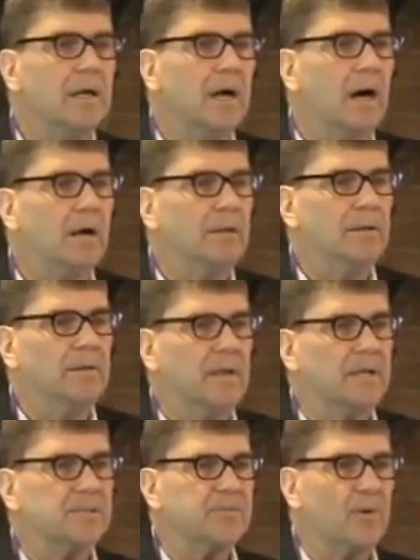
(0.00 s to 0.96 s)
uh,
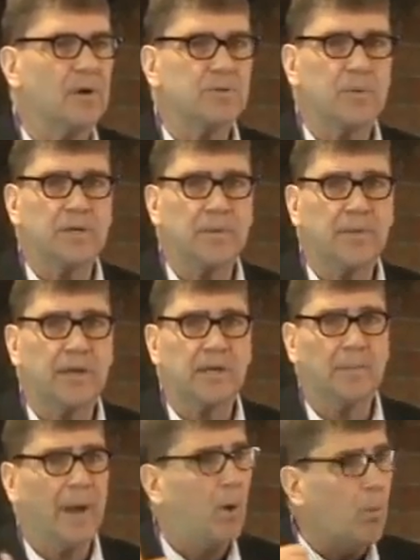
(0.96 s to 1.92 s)
as far as when you're
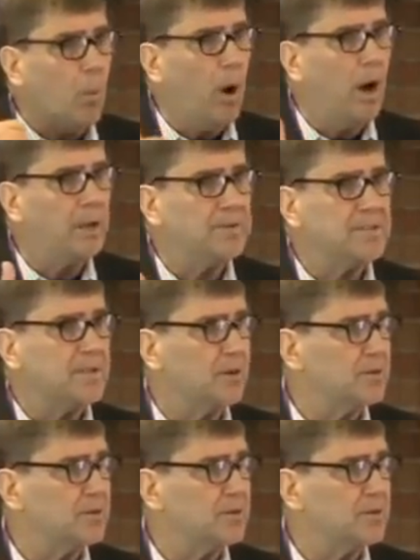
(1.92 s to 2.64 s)
thinking about one